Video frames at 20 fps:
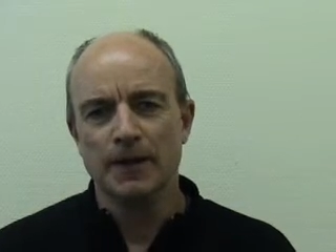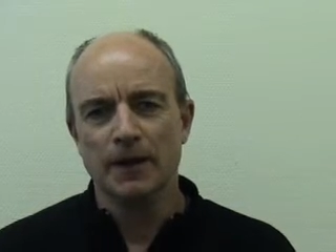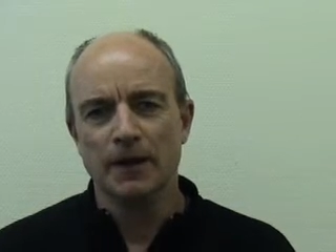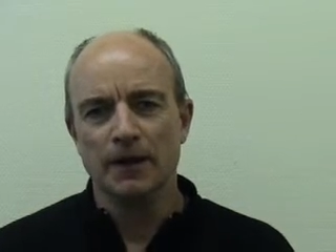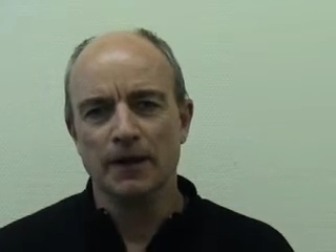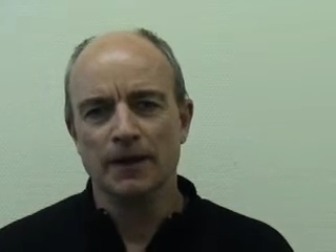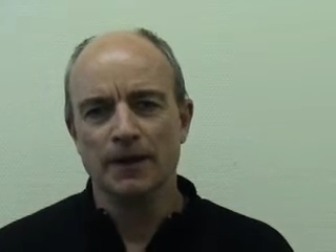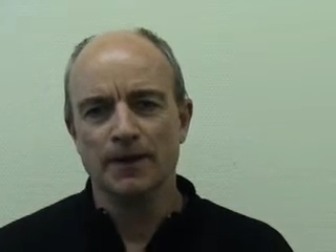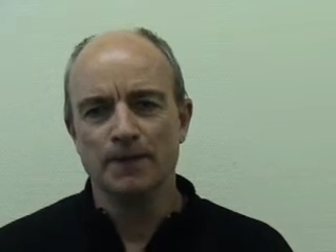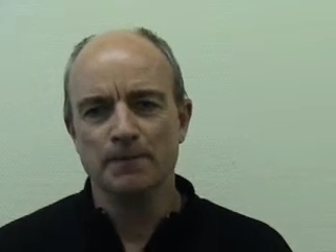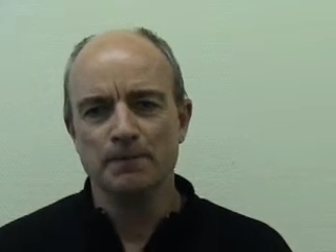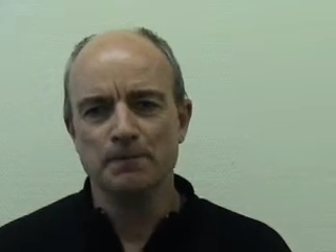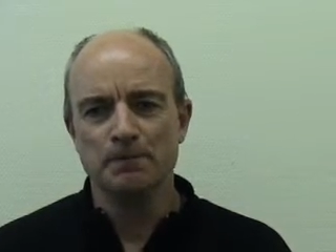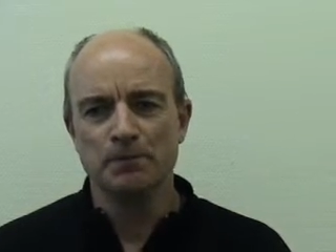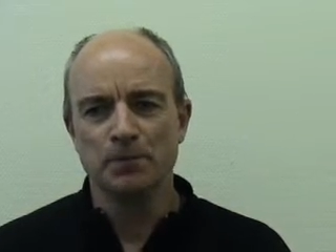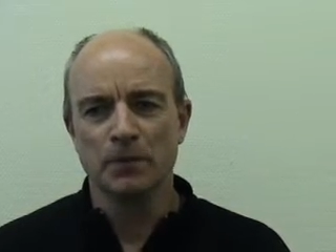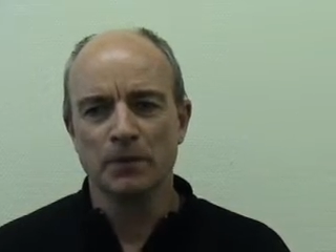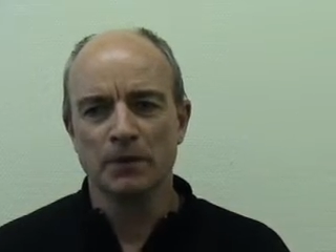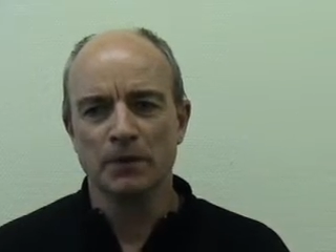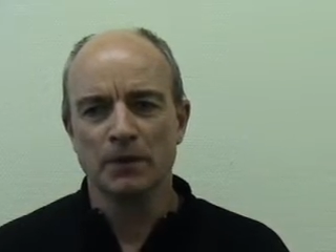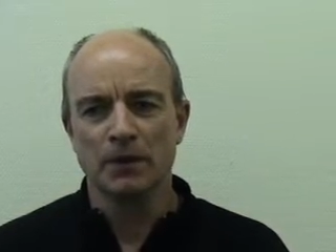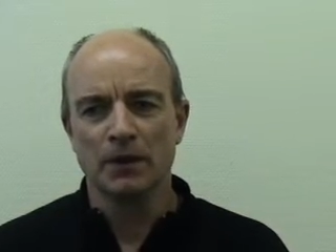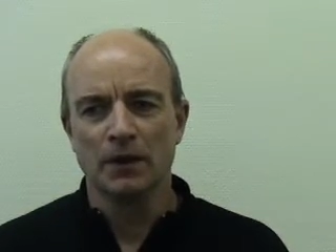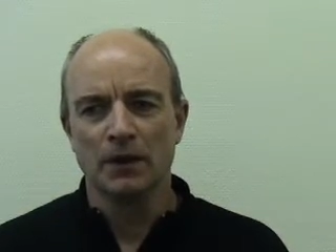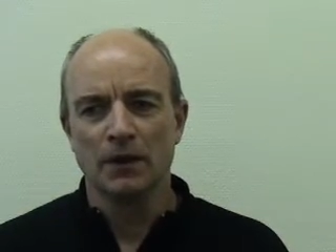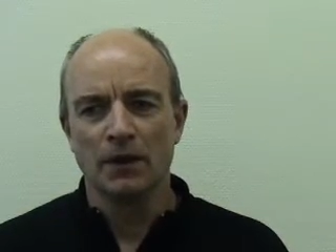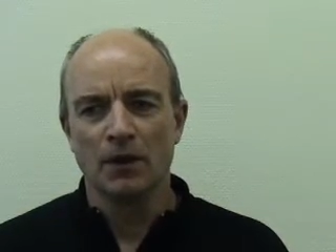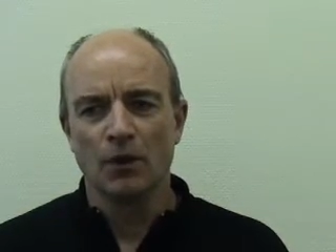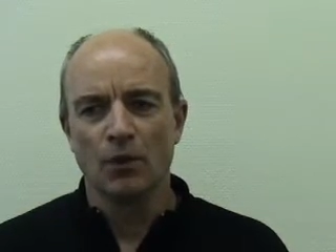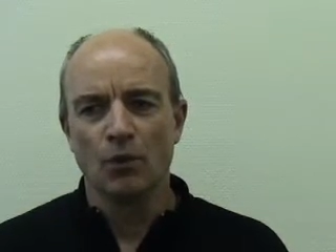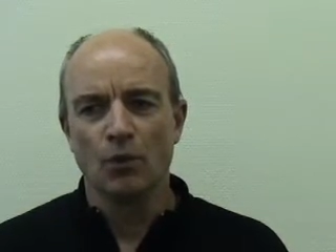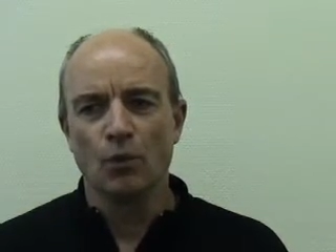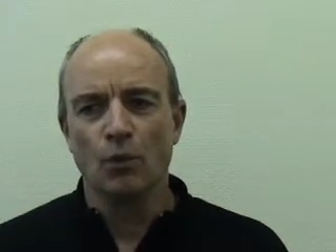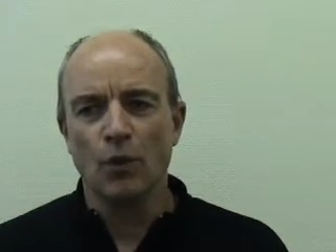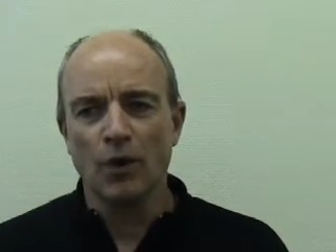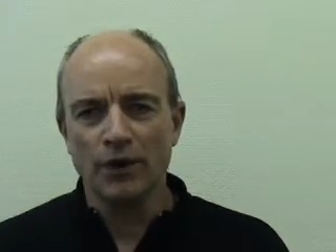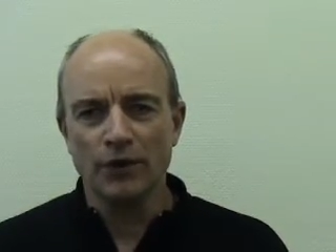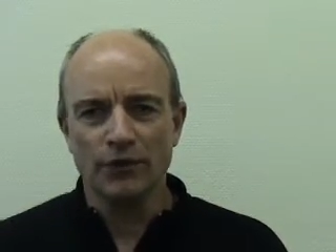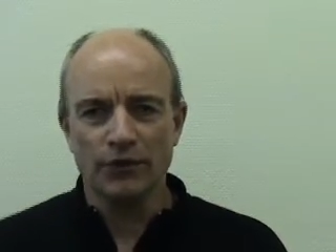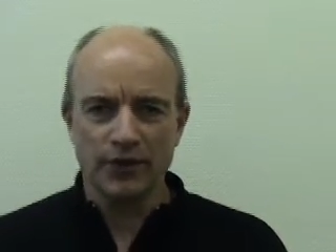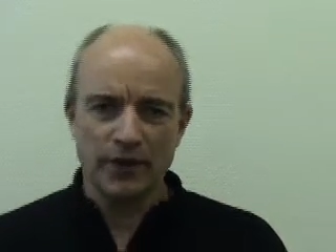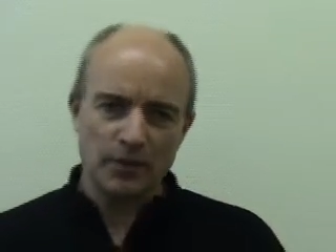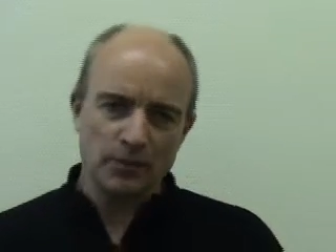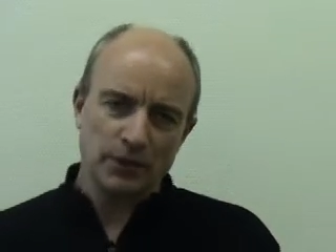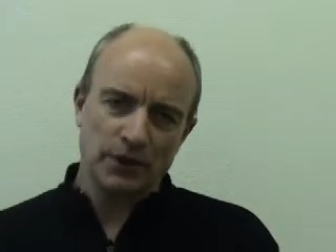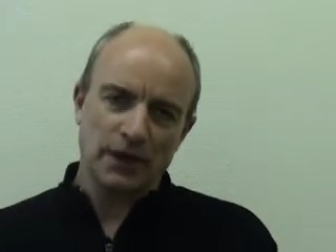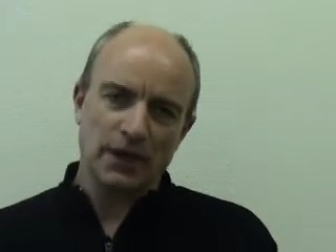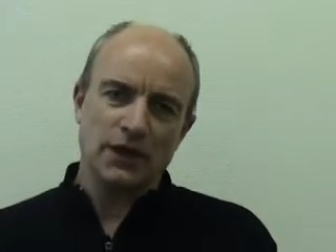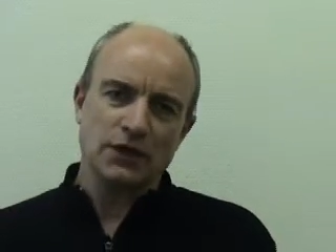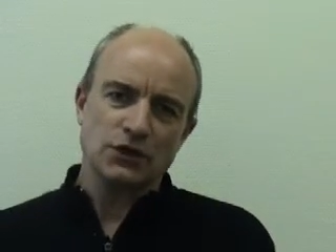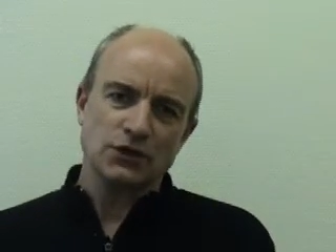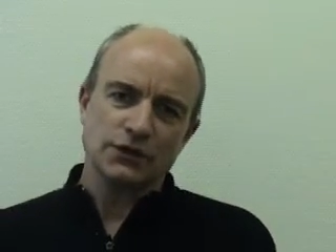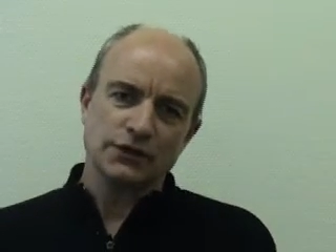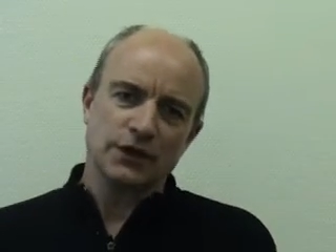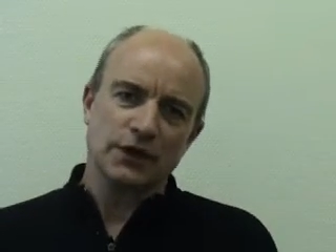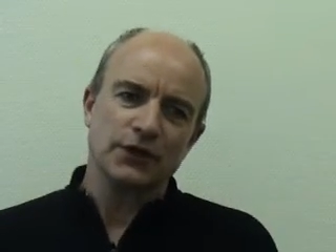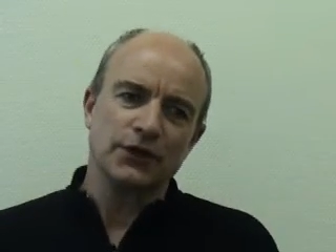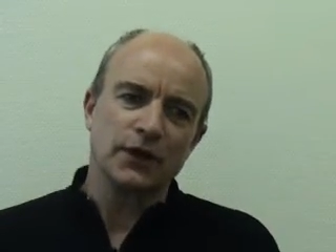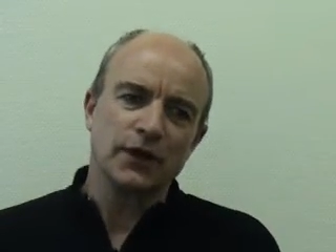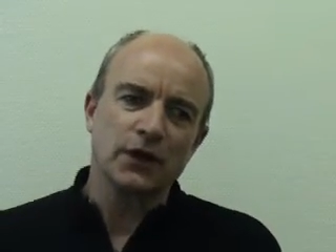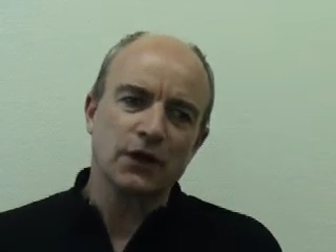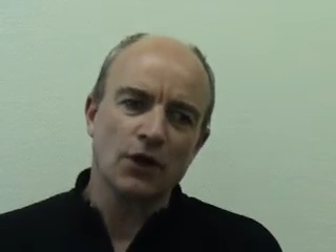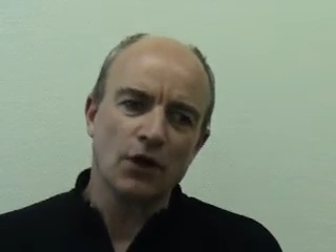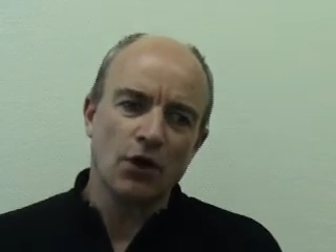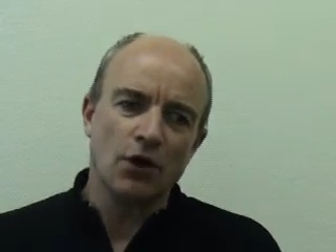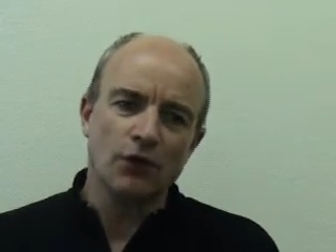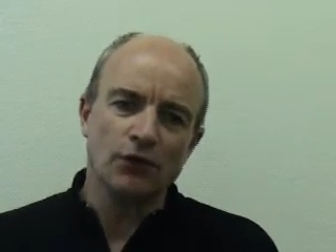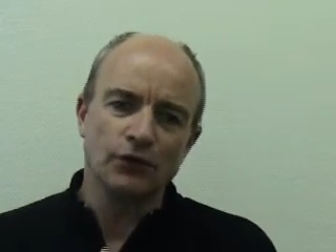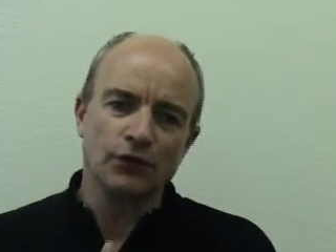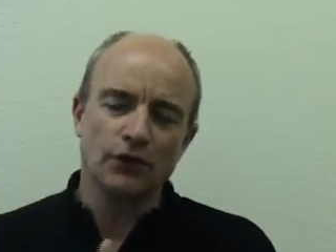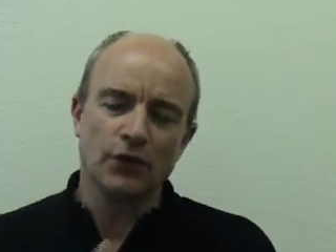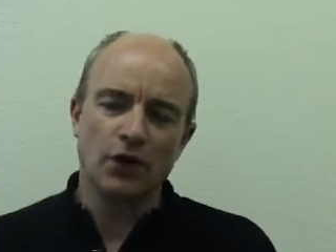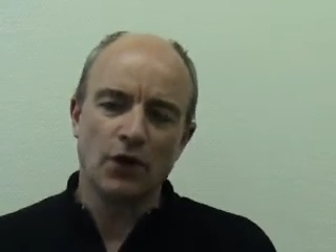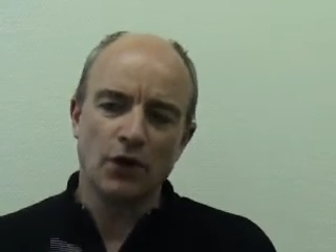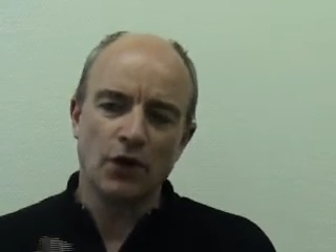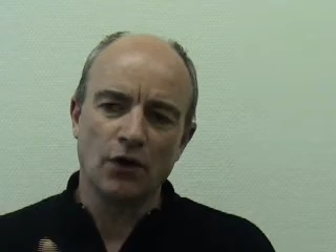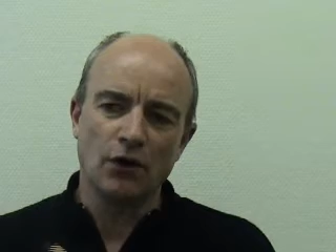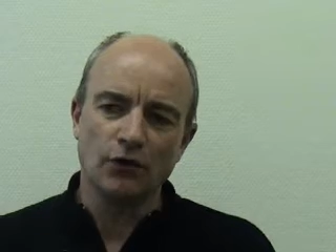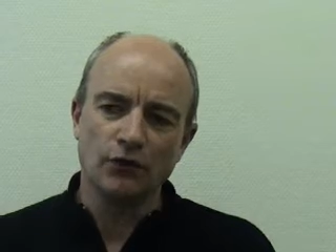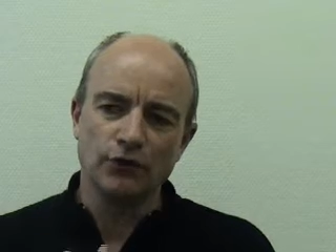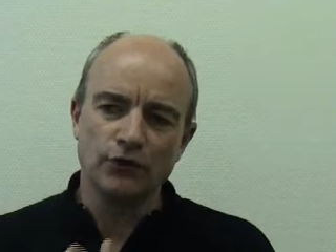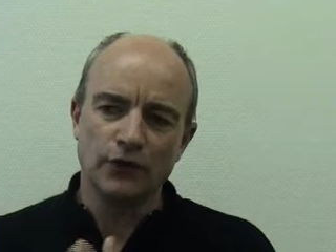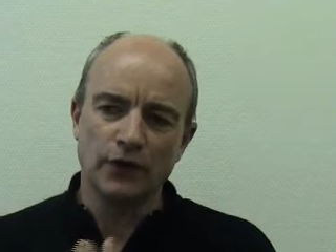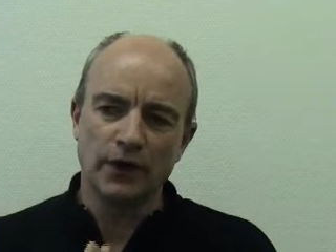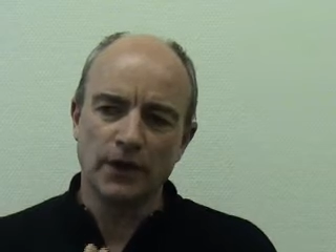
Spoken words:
One of the implications, I think, of